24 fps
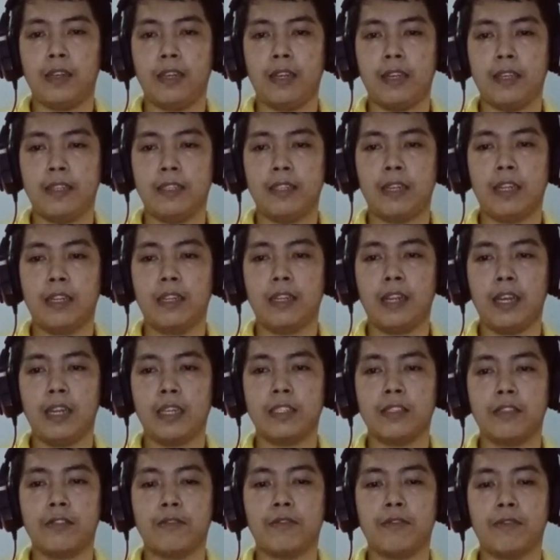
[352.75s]
And
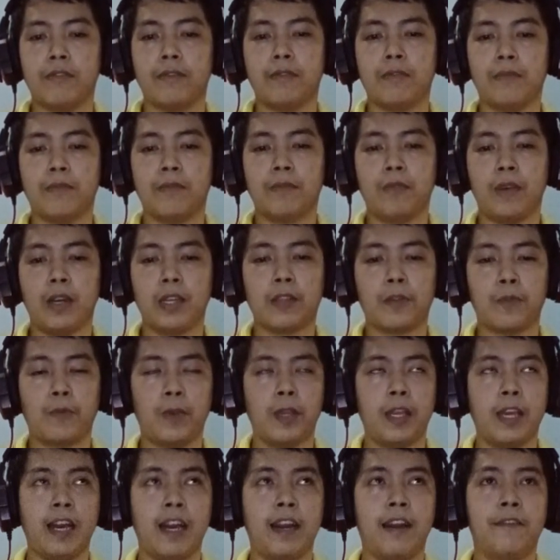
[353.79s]
unlike to what
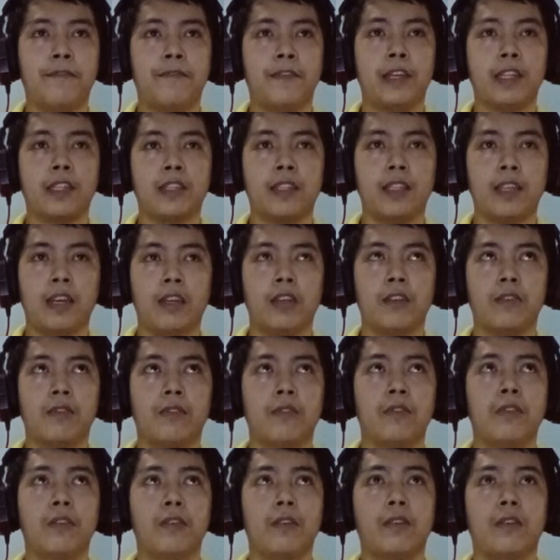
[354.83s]
we have right
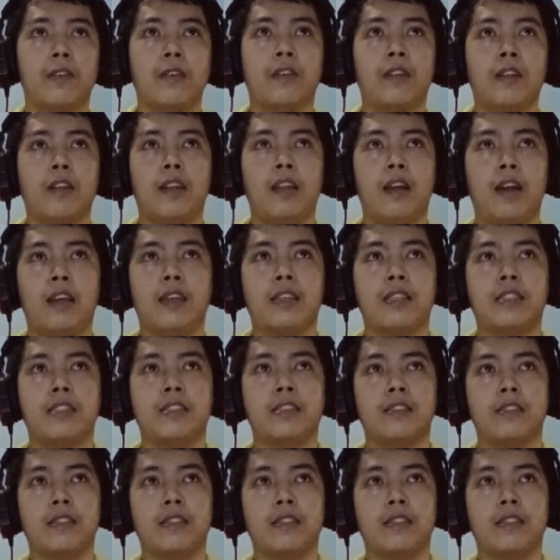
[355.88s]
now, like